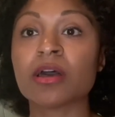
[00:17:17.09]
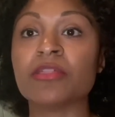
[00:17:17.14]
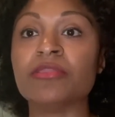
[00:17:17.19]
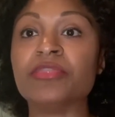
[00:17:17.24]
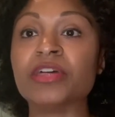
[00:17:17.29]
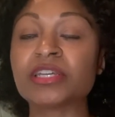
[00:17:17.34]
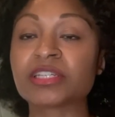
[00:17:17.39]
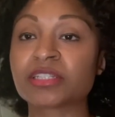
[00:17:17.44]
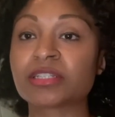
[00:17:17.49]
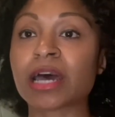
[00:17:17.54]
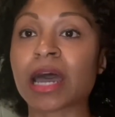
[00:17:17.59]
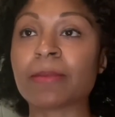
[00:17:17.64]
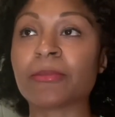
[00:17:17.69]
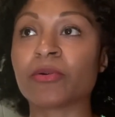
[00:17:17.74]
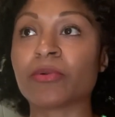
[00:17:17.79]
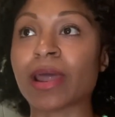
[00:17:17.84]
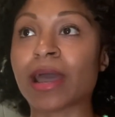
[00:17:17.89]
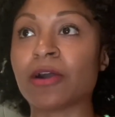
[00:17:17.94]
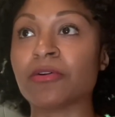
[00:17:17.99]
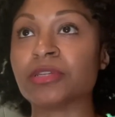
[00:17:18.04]
This time
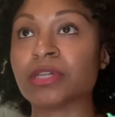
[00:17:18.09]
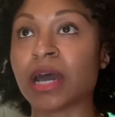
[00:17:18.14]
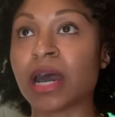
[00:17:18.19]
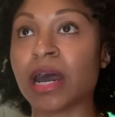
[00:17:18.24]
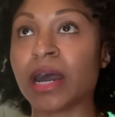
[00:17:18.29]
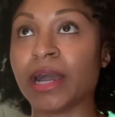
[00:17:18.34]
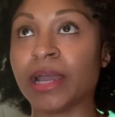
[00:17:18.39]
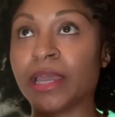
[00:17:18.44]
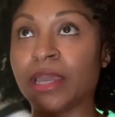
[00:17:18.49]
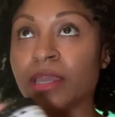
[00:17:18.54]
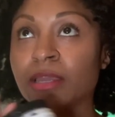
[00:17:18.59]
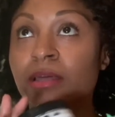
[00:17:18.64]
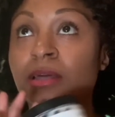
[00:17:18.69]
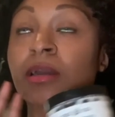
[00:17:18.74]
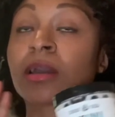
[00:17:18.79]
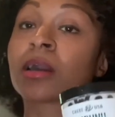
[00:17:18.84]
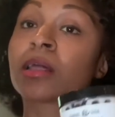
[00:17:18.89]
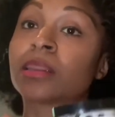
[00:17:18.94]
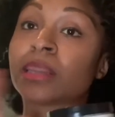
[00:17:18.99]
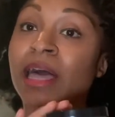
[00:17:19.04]
around, I
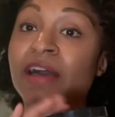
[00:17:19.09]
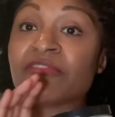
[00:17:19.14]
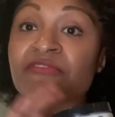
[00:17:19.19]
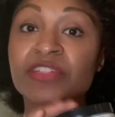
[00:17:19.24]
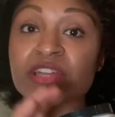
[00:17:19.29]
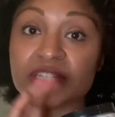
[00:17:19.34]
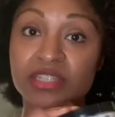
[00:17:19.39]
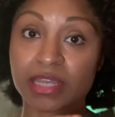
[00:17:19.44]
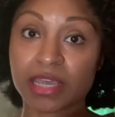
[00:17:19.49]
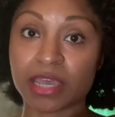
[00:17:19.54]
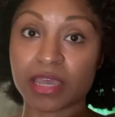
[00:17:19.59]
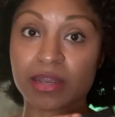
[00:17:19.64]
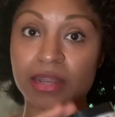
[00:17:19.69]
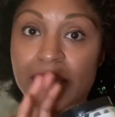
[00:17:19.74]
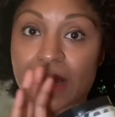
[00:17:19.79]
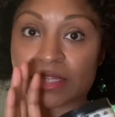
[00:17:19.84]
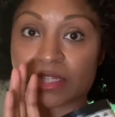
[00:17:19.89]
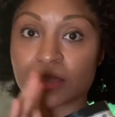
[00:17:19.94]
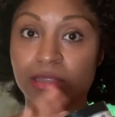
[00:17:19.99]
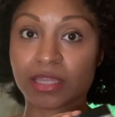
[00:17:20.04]
left this in
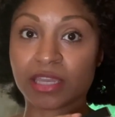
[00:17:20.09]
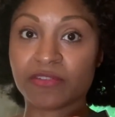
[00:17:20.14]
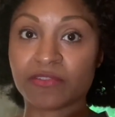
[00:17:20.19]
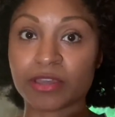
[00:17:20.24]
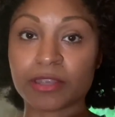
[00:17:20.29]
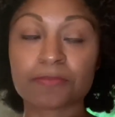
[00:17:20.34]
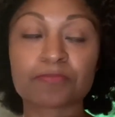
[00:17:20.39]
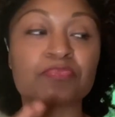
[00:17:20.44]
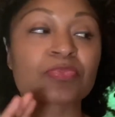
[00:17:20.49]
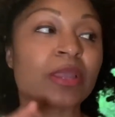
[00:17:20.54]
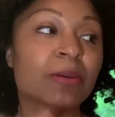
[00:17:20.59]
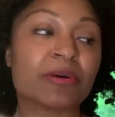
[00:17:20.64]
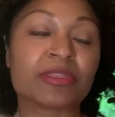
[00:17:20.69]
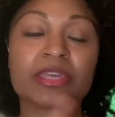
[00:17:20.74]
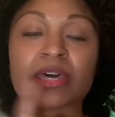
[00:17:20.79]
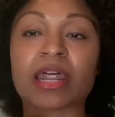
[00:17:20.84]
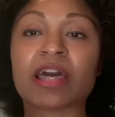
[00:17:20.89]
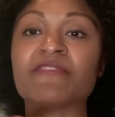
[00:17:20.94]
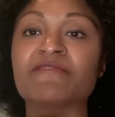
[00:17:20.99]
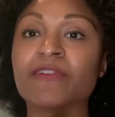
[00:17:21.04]
as a leave-in, but
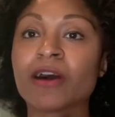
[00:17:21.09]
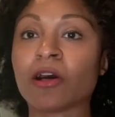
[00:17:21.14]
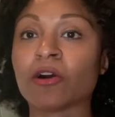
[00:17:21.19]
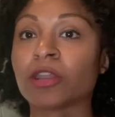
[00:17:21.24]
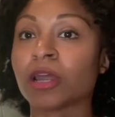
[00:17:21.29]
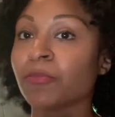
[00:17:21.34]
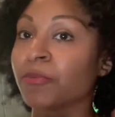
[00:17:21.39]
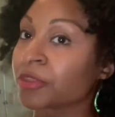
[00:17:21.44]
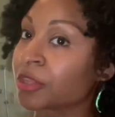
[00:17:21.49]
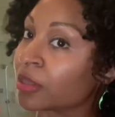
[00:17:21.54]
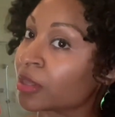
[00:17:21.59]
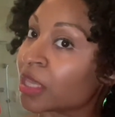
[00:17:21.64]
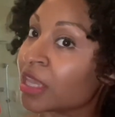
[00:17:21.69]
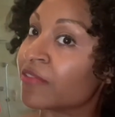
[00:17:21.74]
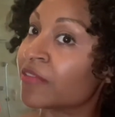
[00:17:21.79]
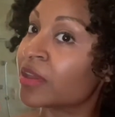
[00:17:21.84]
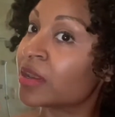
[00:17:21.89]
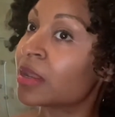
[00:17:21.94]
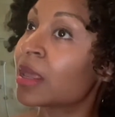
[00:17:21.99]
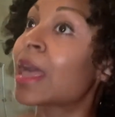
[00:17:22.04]
then I followed up with the
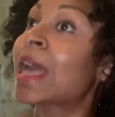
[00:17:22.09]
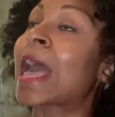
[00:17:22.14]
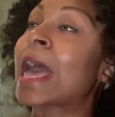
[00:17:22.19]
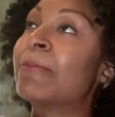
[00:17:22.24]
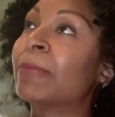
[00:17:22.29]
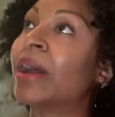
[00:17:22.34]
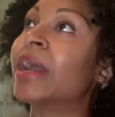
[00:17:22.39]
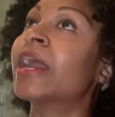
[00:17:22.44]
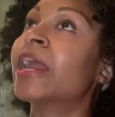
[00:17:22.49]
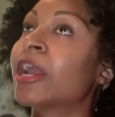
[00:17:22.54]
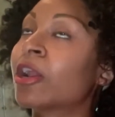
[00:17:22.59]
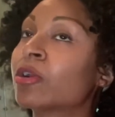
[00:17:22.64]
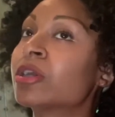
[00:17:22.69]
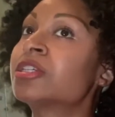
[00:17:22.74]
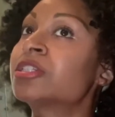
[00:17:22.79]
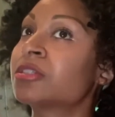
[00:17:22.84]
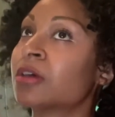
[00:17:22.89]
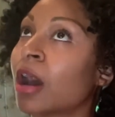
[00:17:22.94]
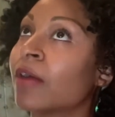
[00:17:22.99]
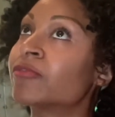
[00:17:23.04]
leave-in, and my hair
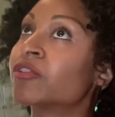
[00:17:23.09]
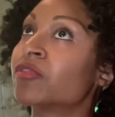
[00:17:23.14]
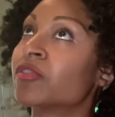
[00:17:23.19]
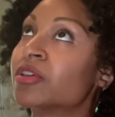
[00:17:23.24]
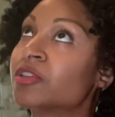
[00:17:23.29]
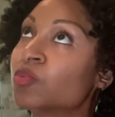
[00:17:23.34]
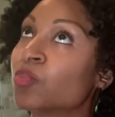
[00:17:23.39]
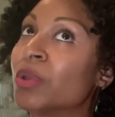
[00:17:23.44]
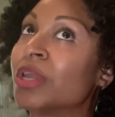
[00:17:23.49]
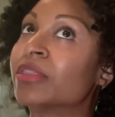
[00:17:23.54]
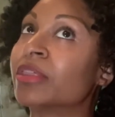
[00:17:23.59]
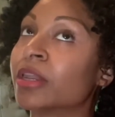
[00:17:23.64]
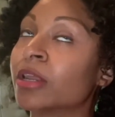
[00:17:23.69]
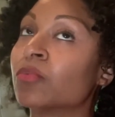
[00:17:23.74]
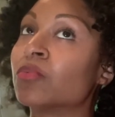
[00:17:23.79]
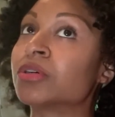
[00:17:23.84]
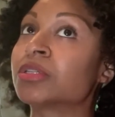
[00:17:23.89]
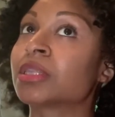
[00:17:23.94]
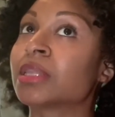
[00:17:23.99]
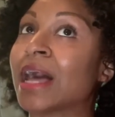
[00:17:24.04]
is softer this week than it
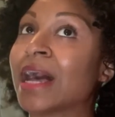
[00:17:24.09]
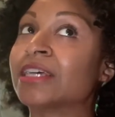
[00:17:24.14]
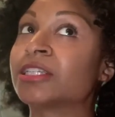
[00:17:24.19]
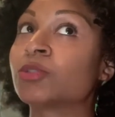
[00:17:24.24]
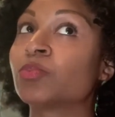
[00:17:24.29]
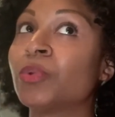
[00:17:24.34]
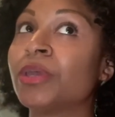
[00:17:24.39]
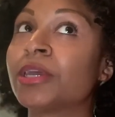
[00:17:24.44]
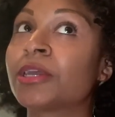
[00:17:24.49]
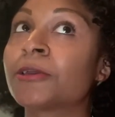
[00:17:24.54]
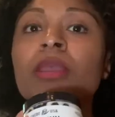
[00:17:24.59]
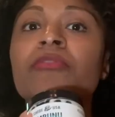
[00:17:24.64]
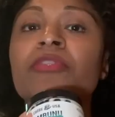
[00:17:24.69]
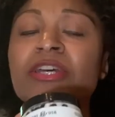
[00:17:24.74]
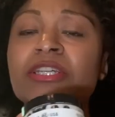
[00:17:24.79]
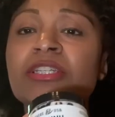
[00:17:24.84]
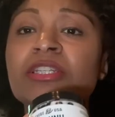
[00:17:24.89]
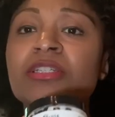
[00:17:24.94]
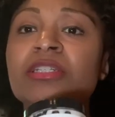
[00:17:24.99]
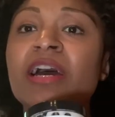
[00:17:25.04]
was last week.
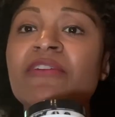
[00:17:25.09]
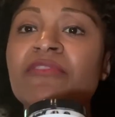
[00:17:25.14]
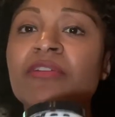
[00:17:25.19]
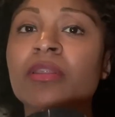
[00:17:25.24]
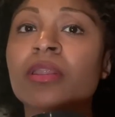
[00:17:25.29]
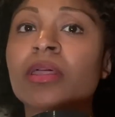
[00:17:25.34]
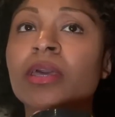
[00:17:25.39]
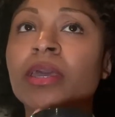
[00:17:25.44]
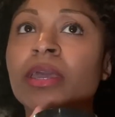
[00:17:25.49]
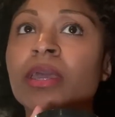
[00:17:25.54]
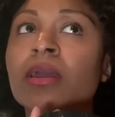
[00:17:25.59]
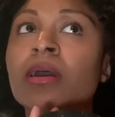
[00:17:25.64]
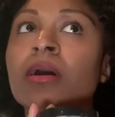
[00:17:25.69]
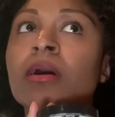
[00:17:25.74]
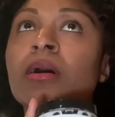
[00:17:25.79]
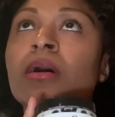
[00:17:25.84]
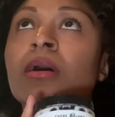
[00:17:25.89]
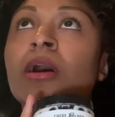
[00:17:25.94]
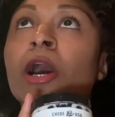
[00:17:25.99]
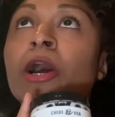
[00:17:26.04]
This is definitely
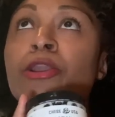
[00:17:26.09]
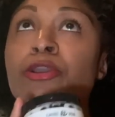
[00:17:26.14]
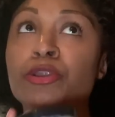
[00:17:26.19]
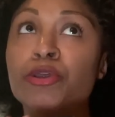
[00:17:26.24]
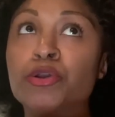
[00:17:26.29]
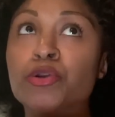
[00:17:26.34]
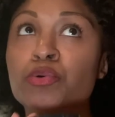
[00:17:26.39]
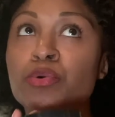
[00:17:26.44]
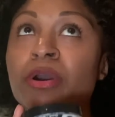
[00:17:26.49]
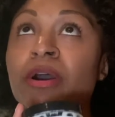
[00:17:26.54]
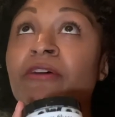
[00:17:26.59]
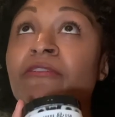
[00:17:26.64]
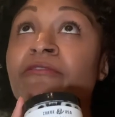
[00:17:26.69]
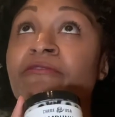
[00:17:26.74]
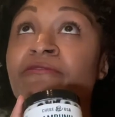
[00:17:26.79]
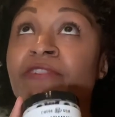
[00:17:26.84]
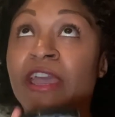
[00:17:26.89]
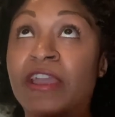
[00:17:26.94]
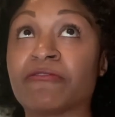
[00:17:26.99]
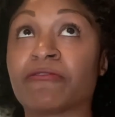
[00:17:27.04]
a new
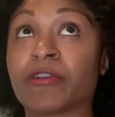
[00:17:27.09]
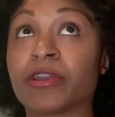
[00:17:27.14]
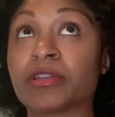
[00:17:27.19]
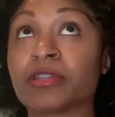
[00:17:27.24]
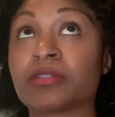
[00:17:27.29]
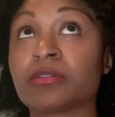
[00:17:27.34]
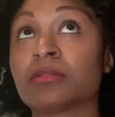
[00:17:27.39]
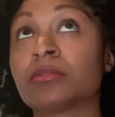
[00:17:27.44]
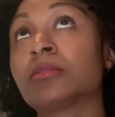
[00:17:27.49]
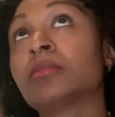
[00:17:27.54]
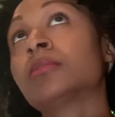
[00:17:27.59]
favorite.